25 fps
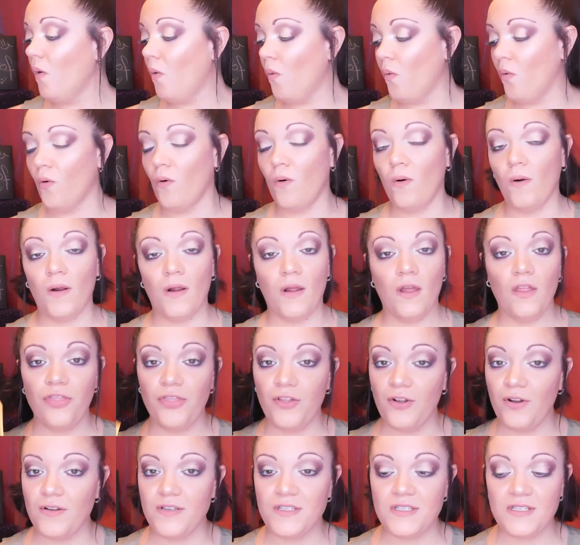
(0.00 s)
or
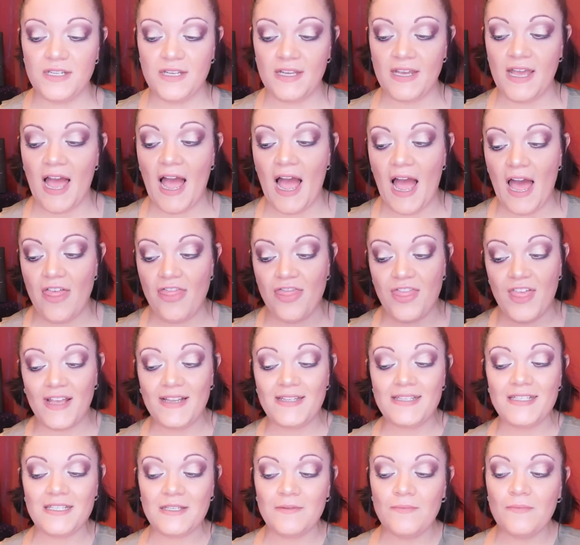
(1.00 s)
Thirsty.
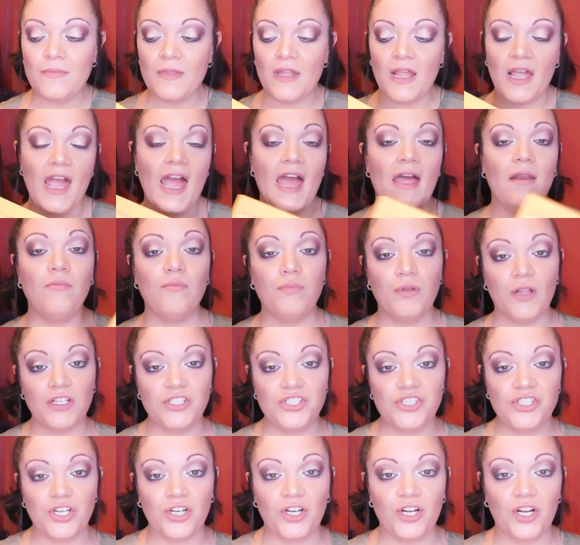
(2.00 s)
This and
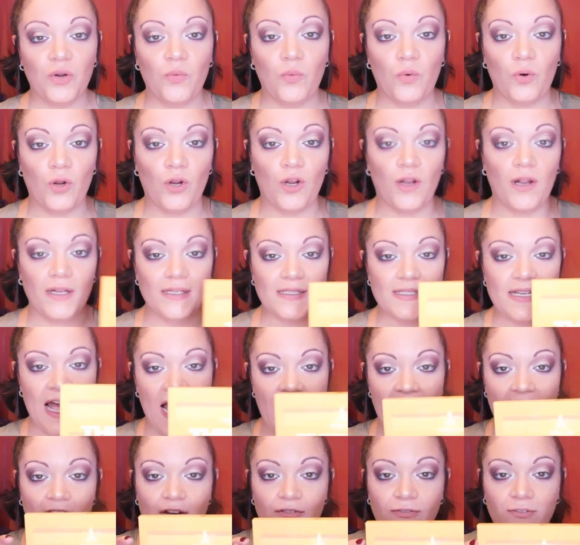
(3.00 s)
Blood Sugar were
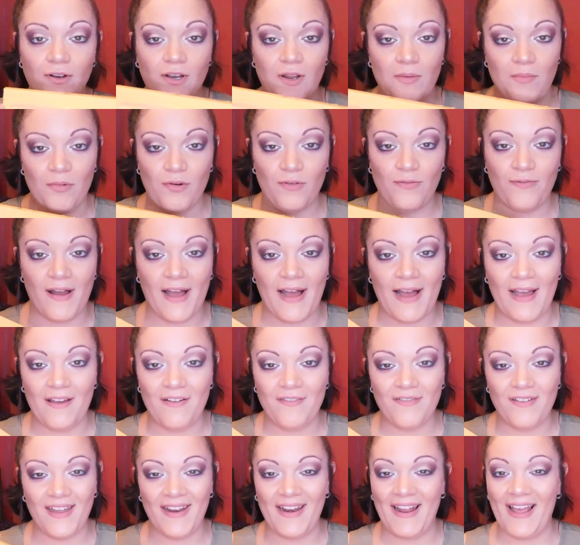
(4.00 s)
tied for number
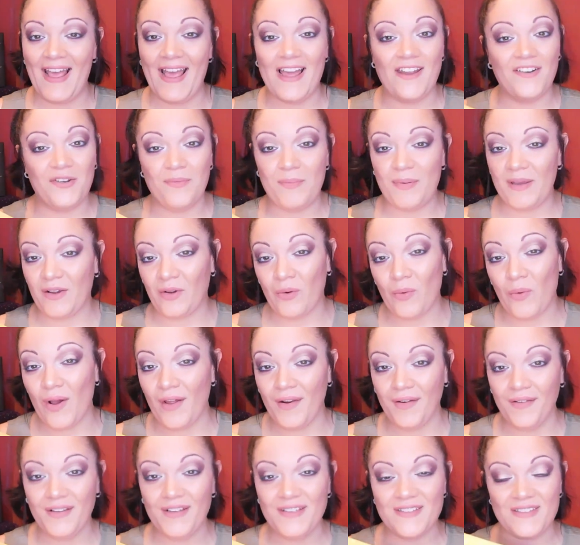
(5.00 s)
5, and I had to pick
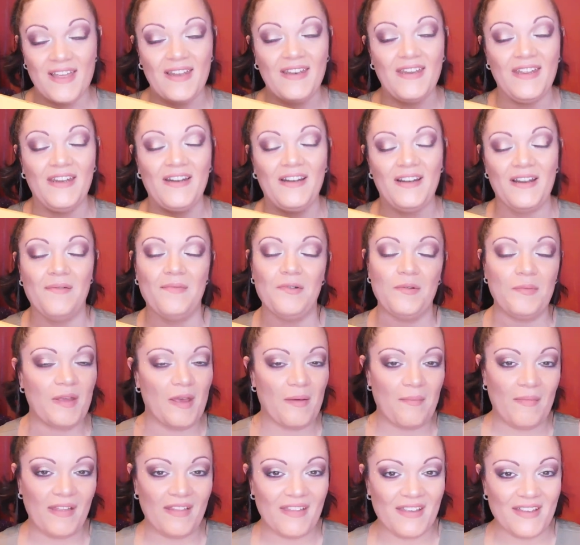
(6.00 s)
one because I needed him to be
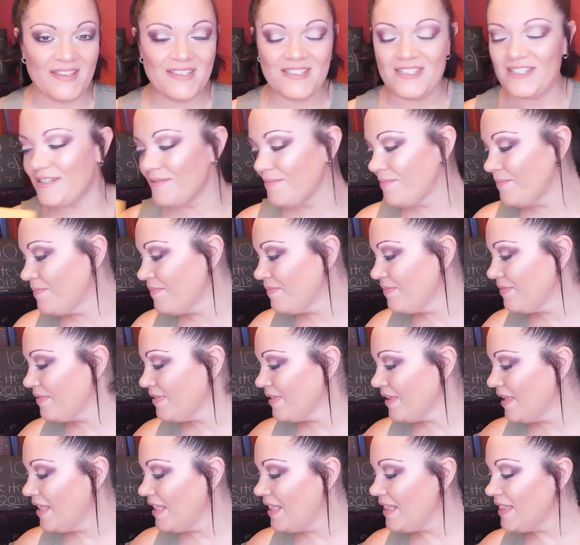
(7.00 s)
on my list.
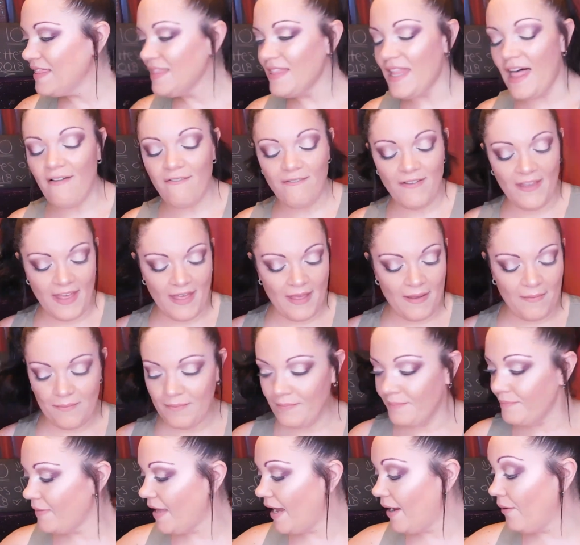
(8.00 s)
Love
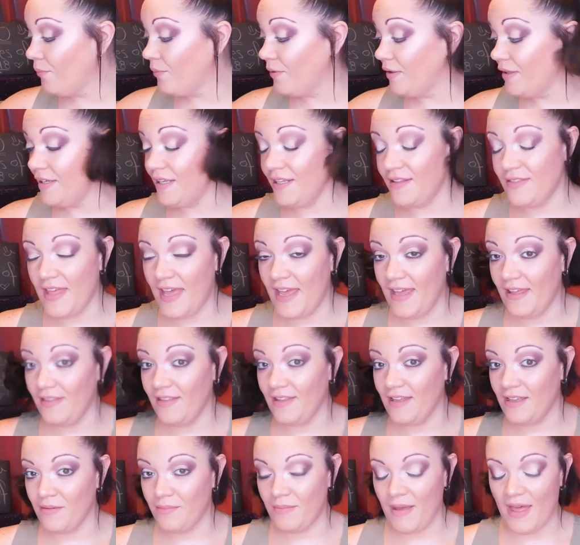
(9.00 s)
him. I really need the
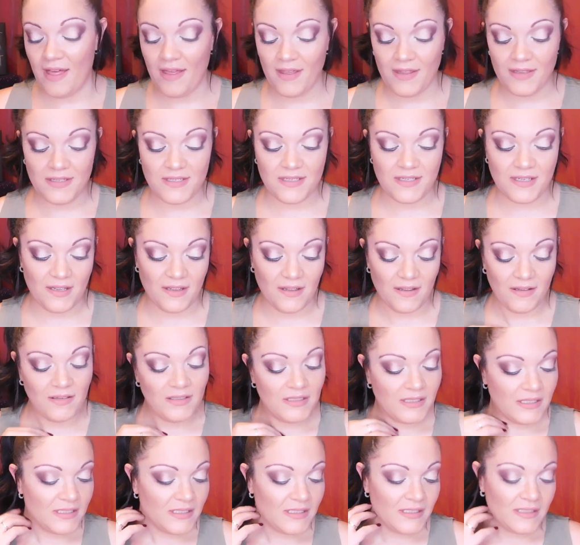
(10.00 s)
Alien palette still.
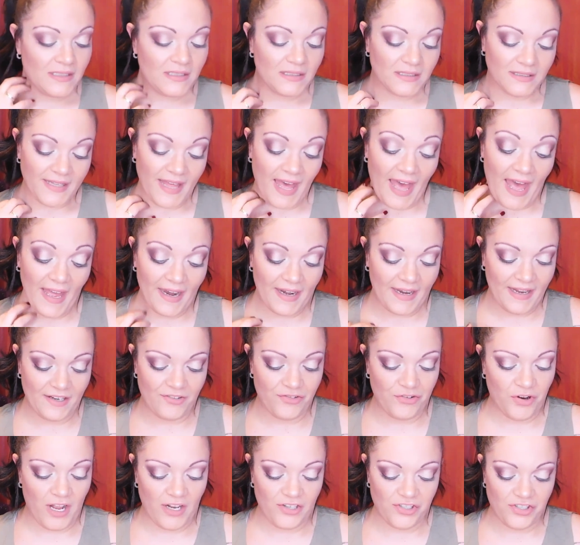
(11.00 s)
That and
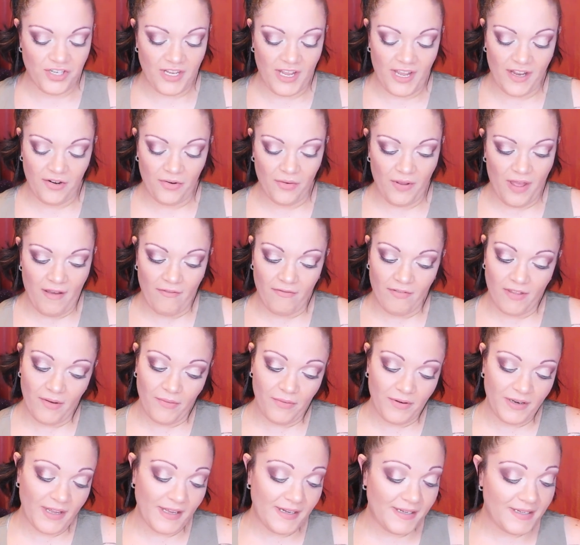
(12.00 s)
Androgyny. I don't have that
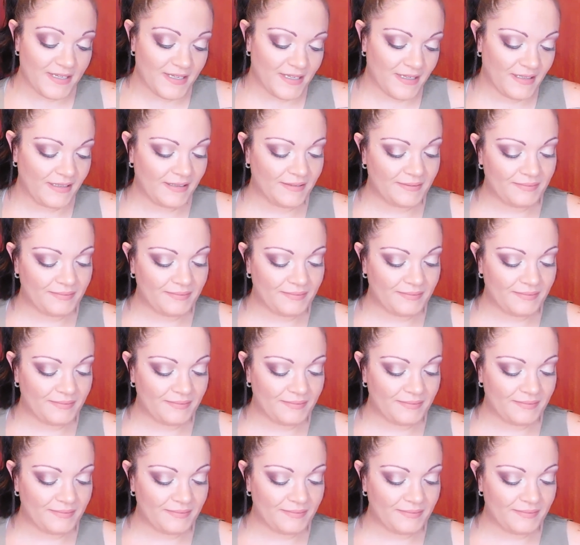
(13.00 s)
one yet.